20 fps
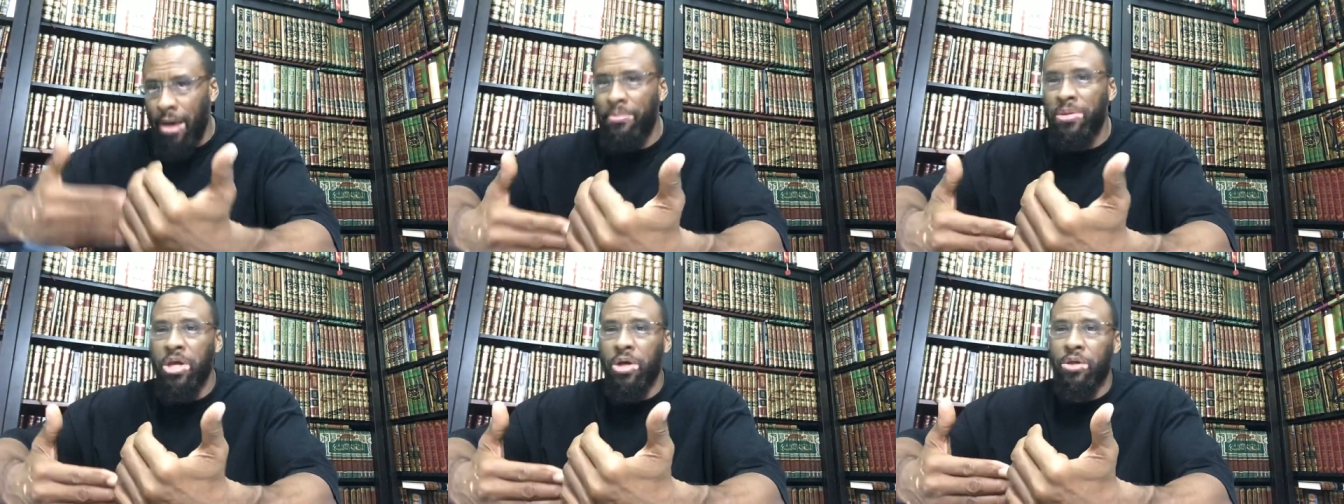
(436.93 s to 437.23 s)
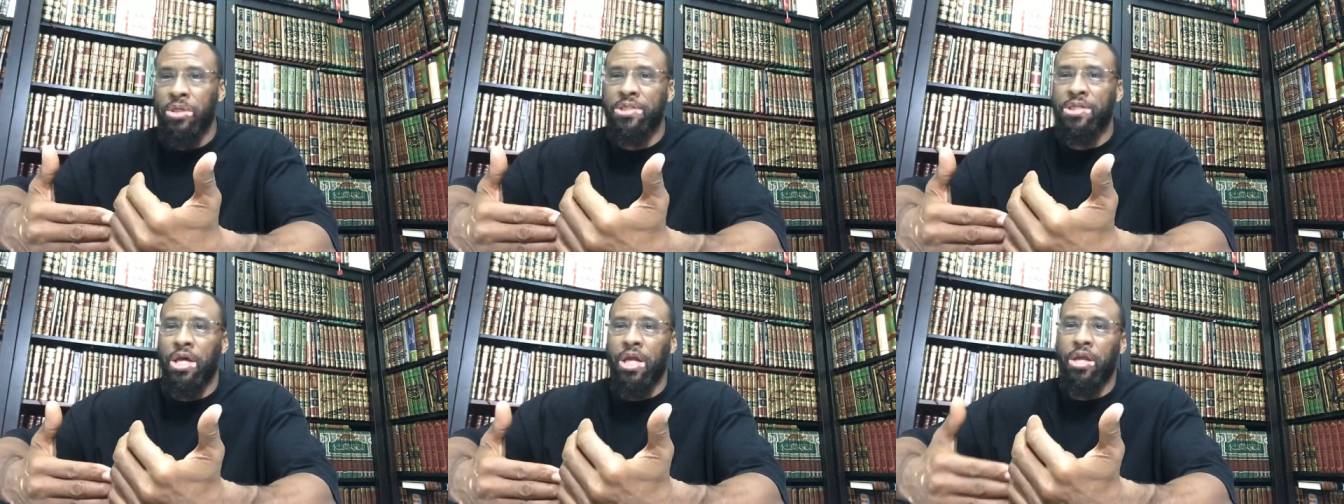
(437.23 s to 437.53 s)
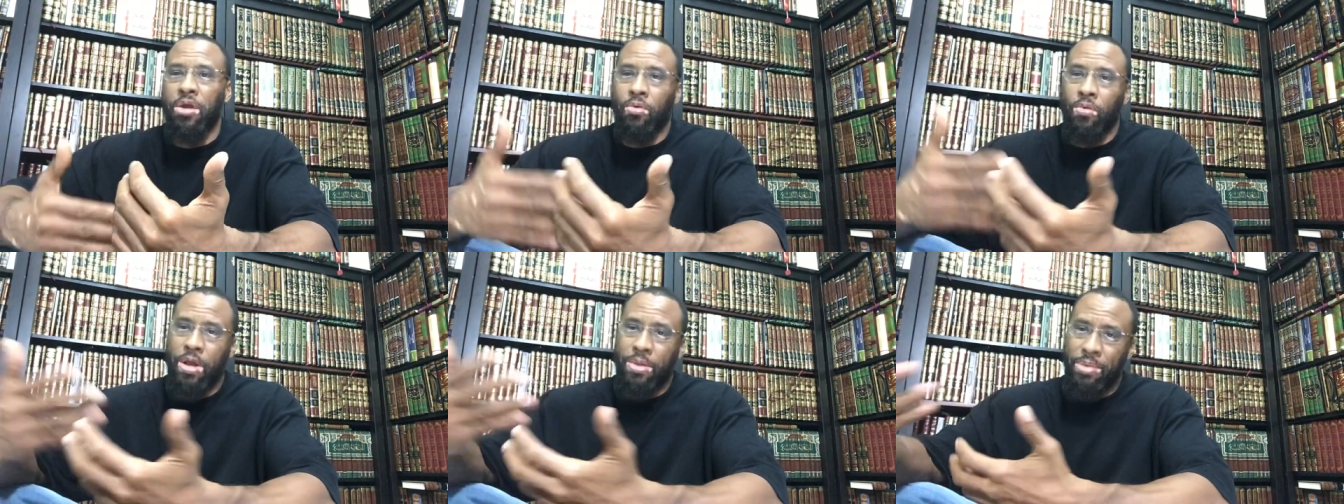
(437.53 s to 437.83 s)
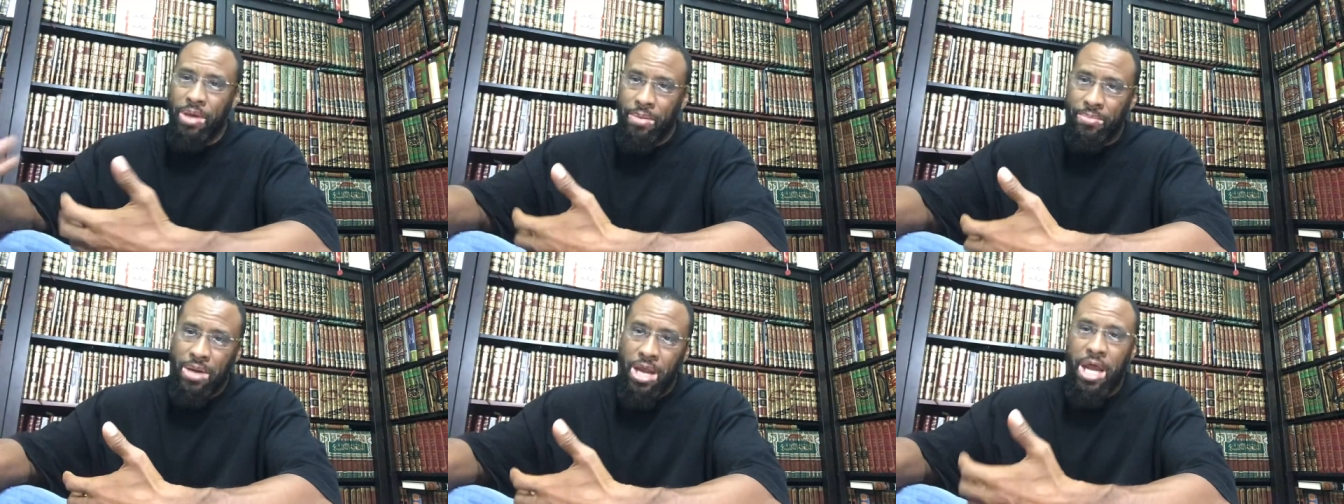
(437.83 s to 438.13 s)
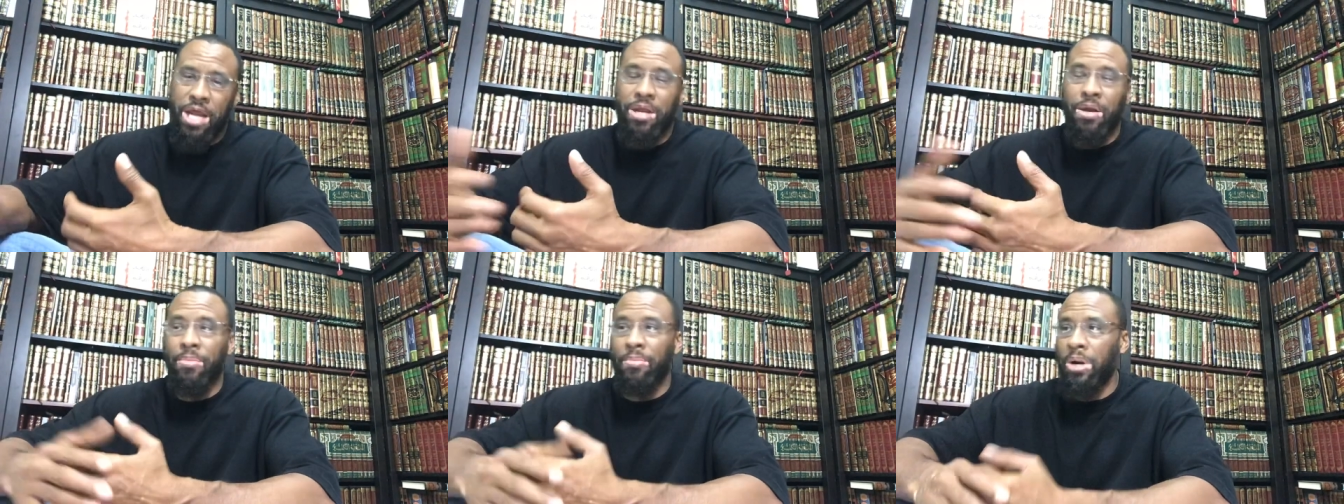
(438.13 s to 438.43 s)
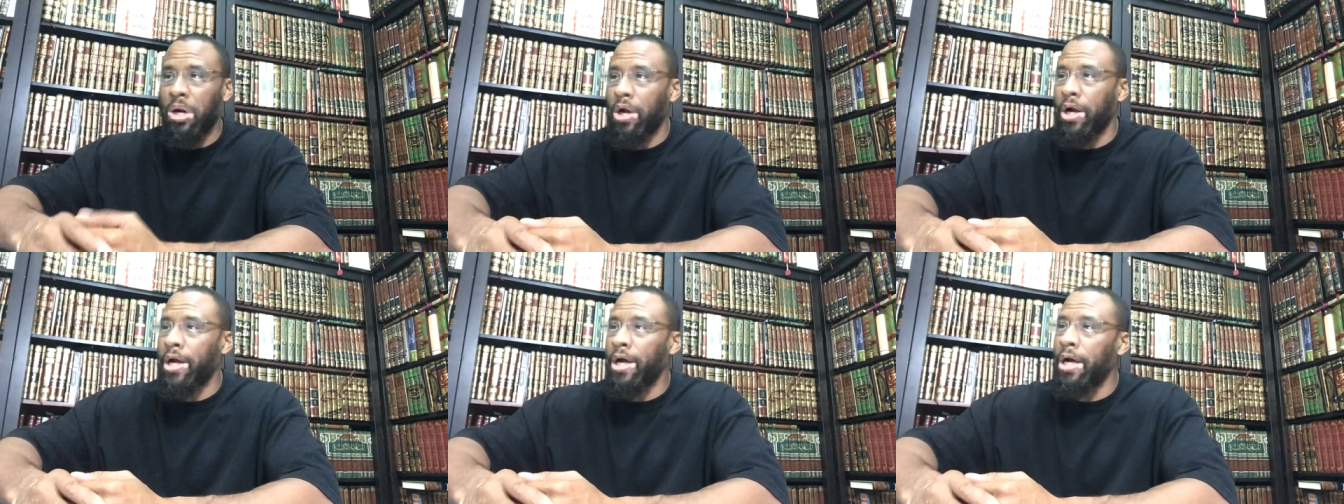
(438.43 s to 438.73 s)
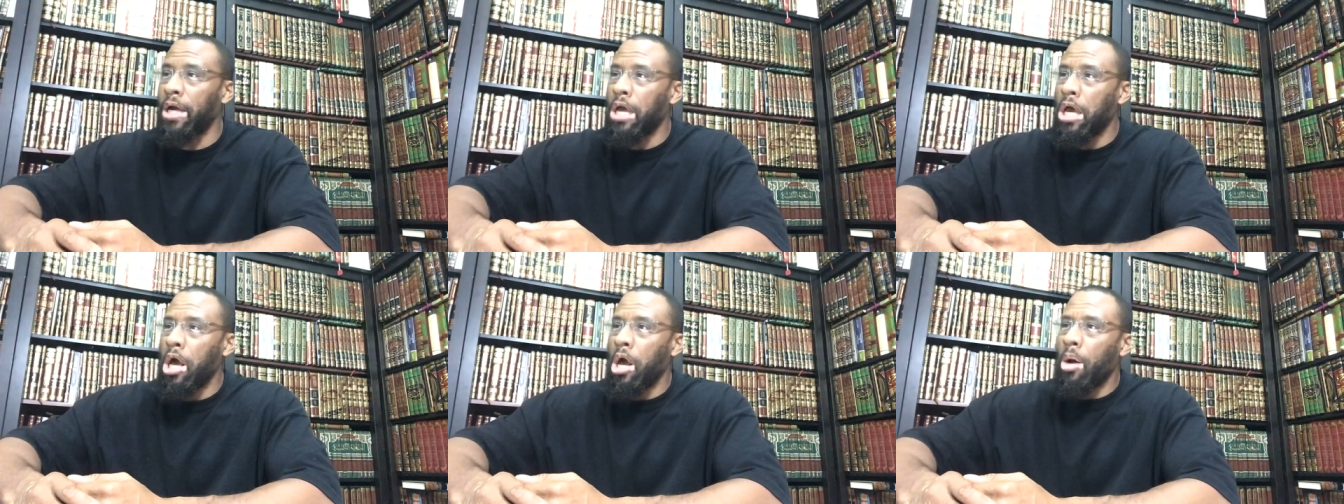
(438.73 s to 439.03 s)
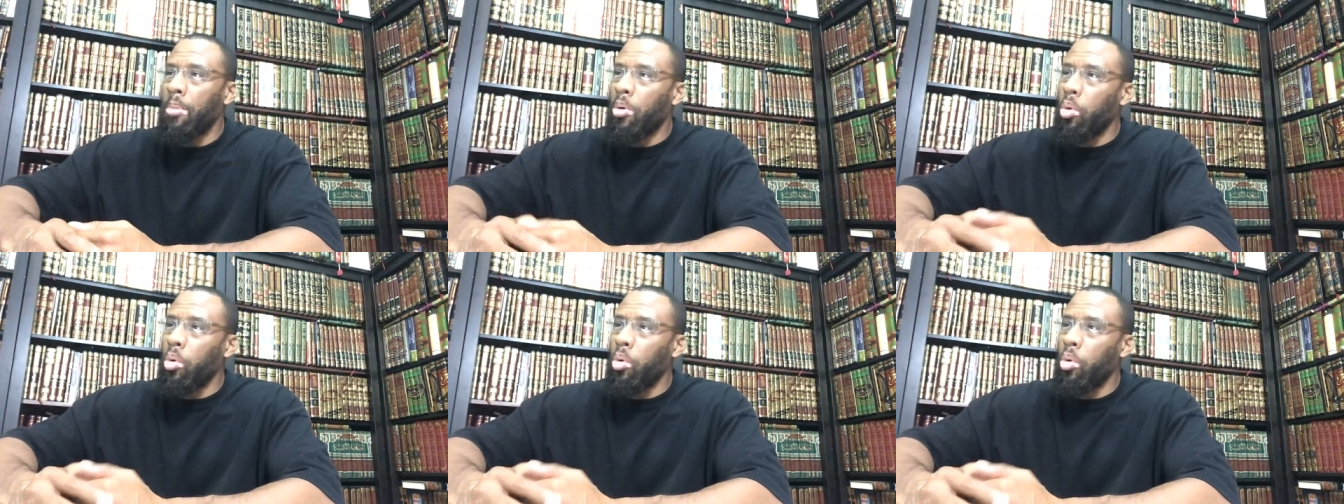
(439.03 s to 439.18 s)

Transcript: and I'm here in Saudi Arabia, I'm not in America,